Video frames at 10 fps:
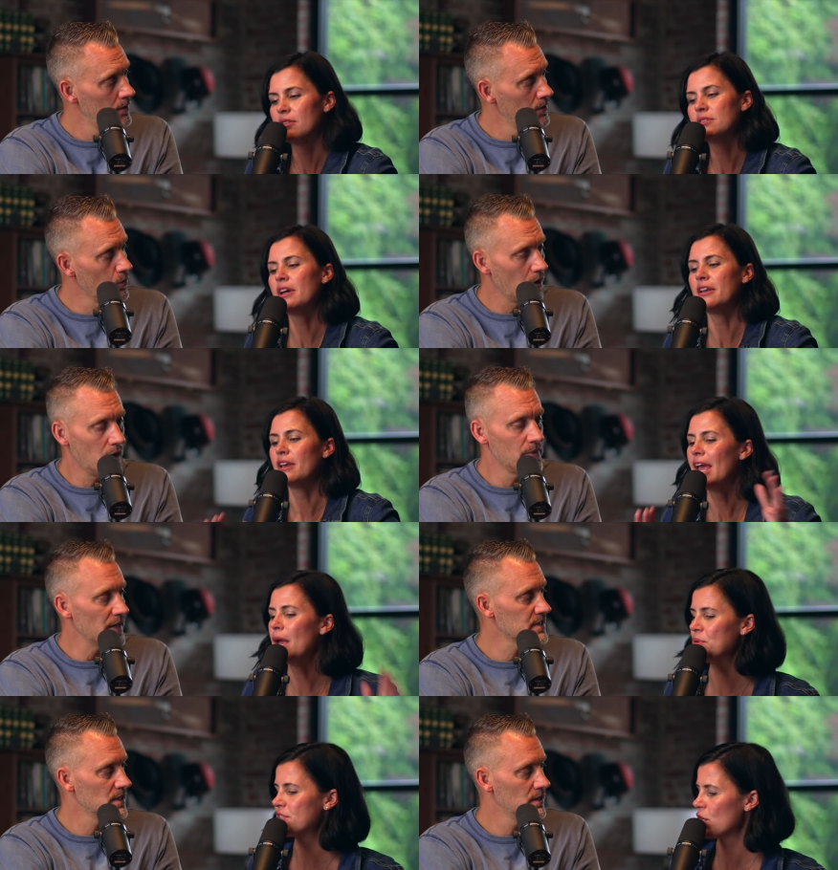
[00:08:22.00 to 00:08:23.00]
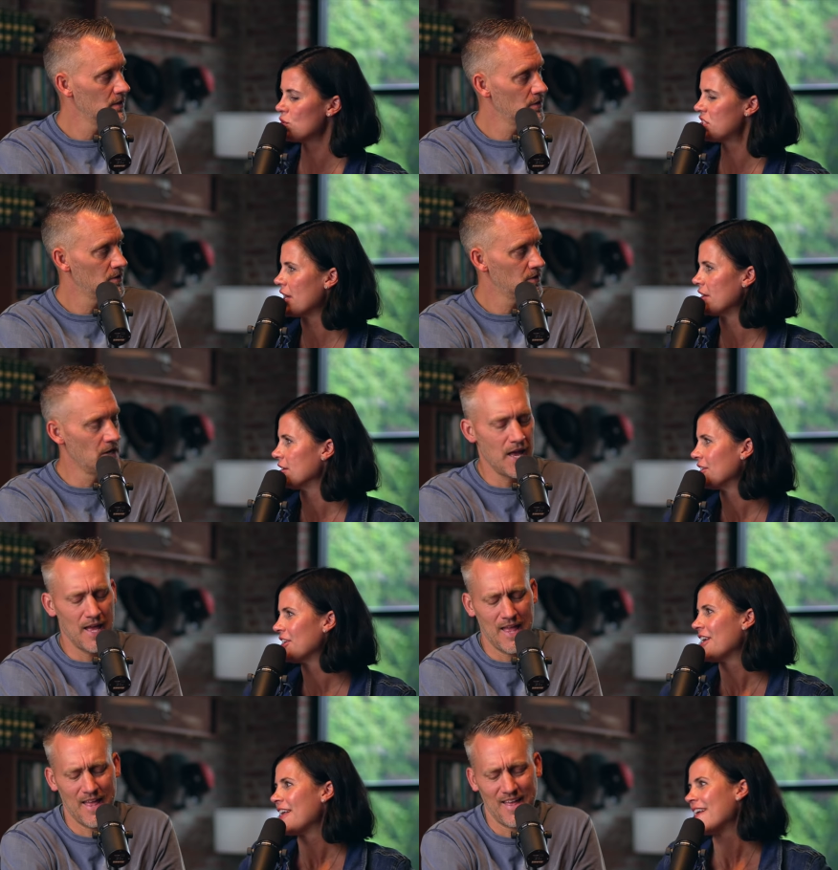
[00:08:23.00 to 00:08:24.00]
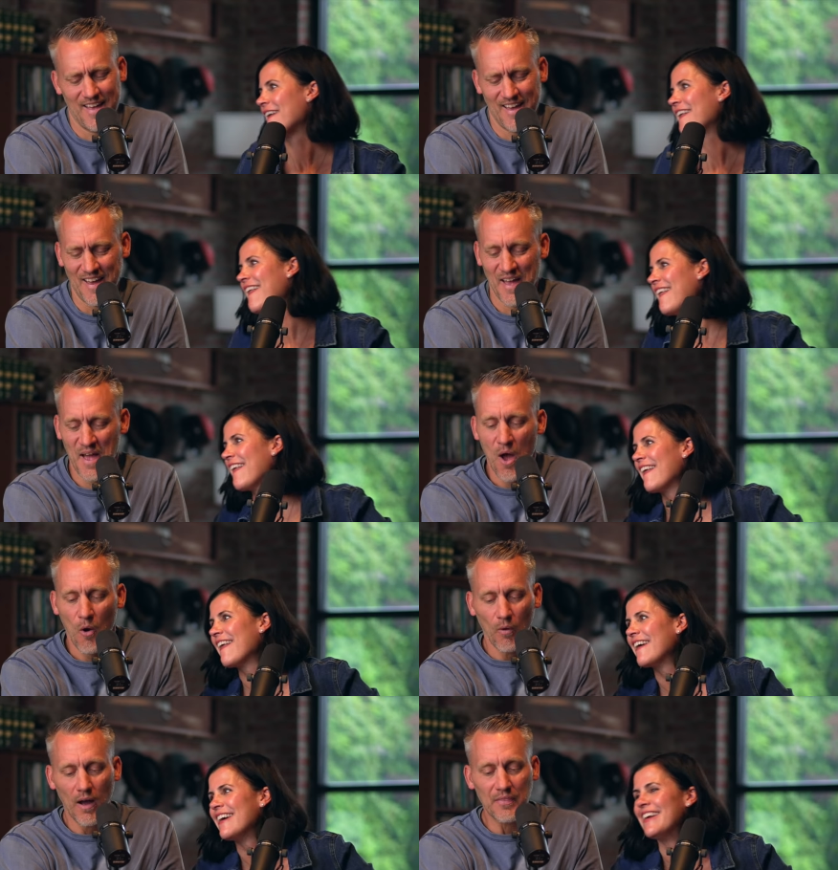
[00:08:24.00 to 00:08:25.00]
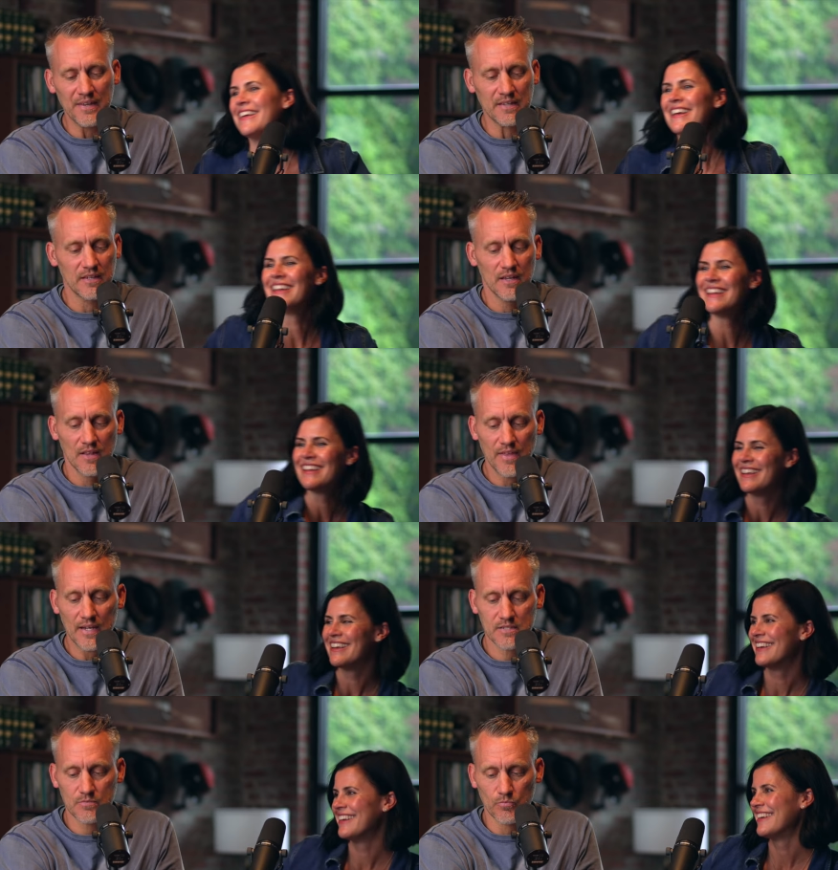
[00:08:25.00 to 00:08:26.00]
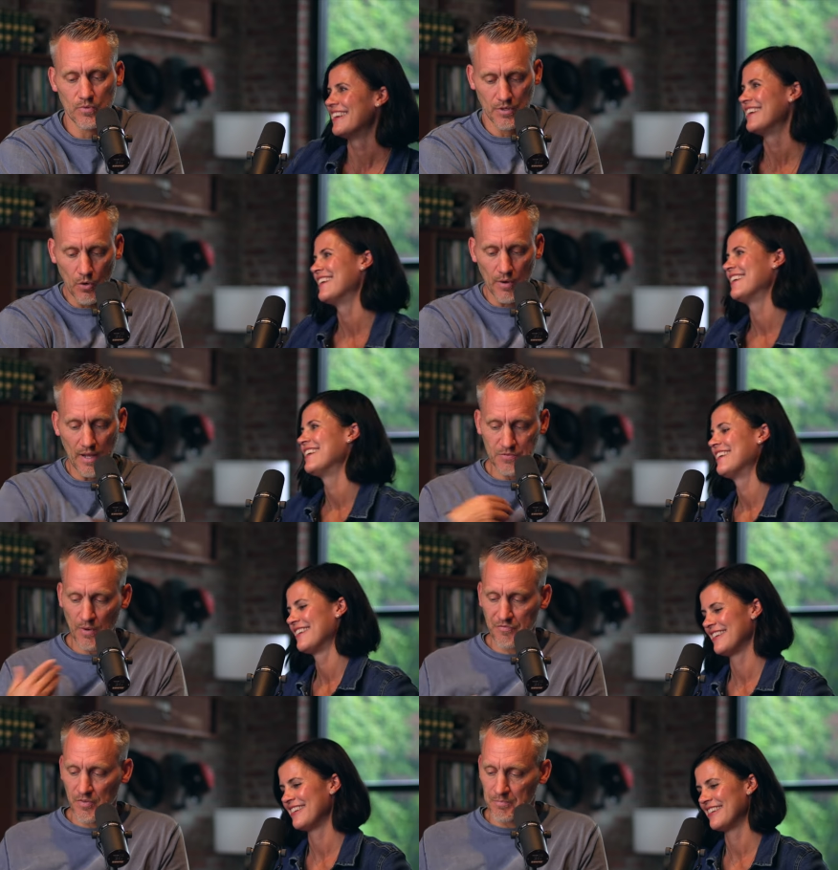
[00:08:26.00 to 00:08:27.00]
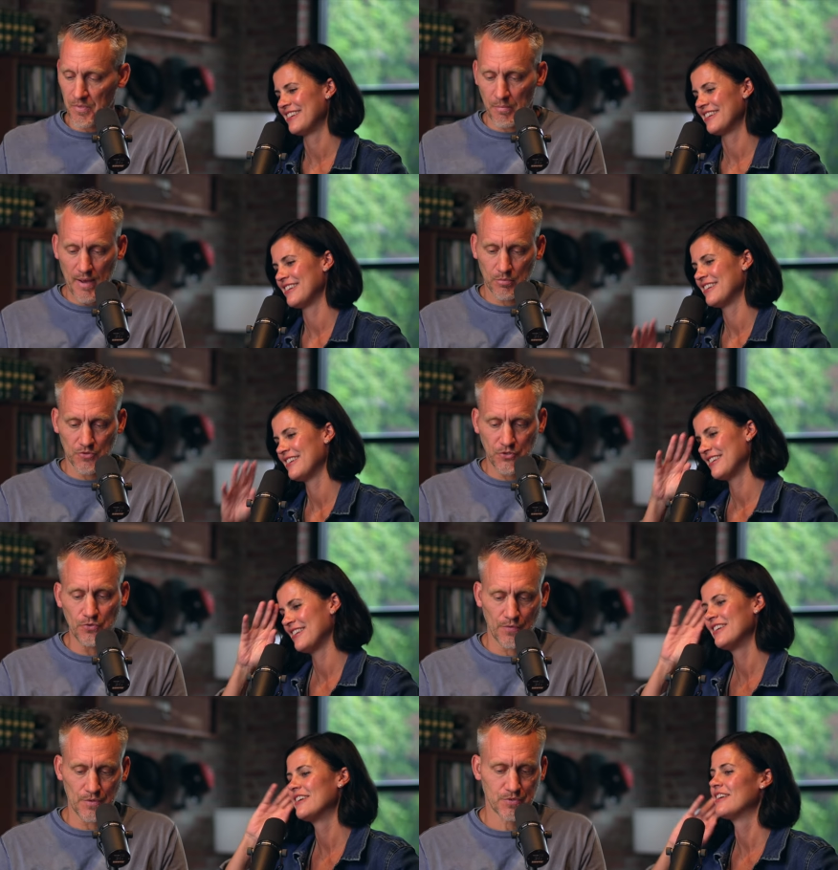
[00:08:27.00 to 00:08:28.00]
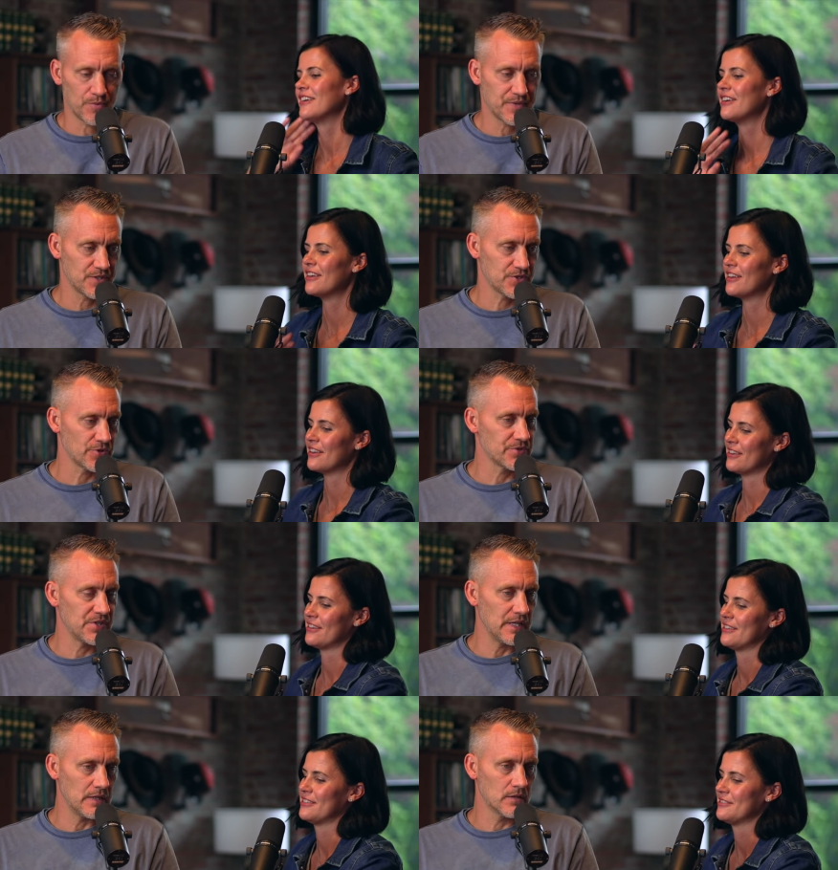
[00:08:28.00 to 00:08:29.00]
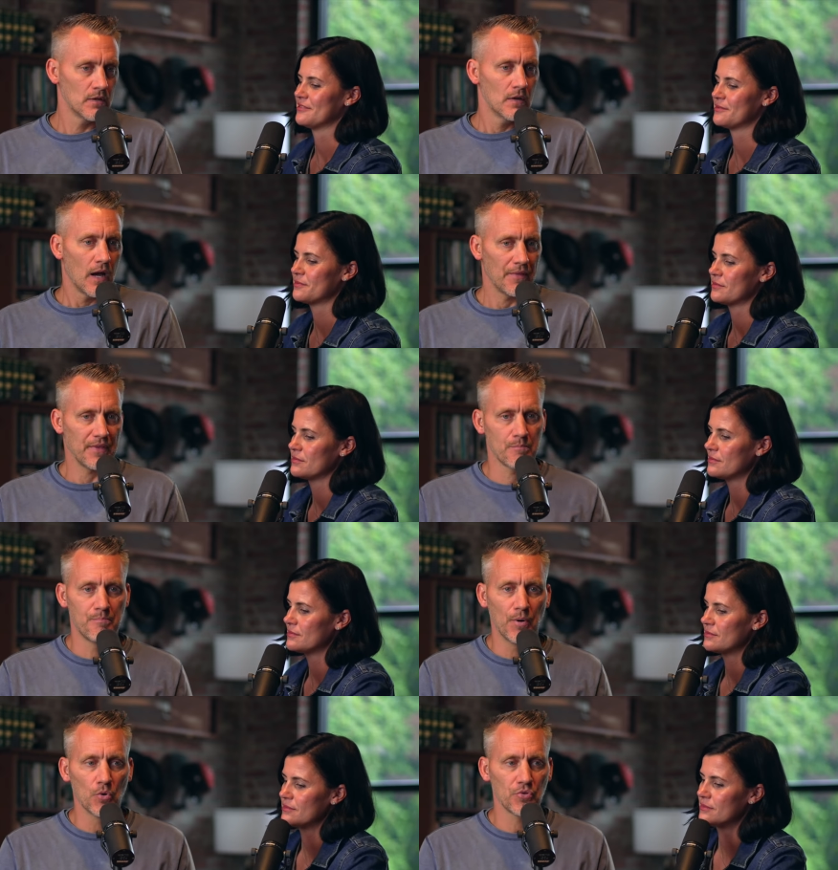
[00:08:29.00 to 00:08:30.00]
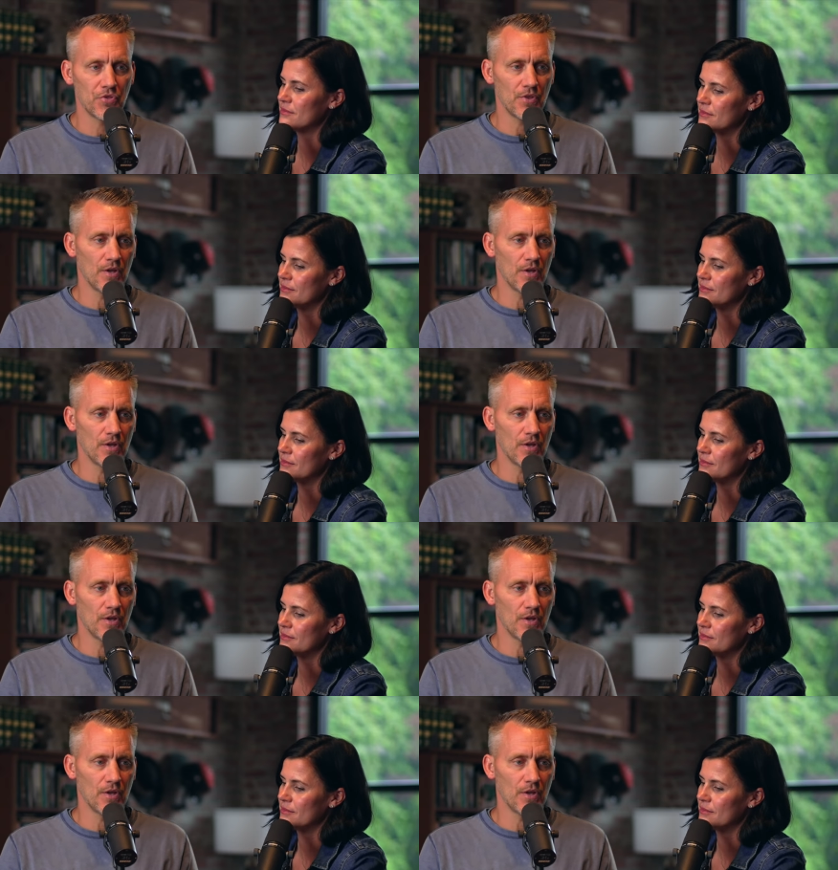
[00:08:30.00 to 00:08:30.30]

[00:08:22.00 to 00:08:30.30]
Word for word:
Speaker 1: Done. Well, episode done.
Speaker 2: Well, I think that's going, that's why I flipped the Bible to first Corinthians thirteen. I think both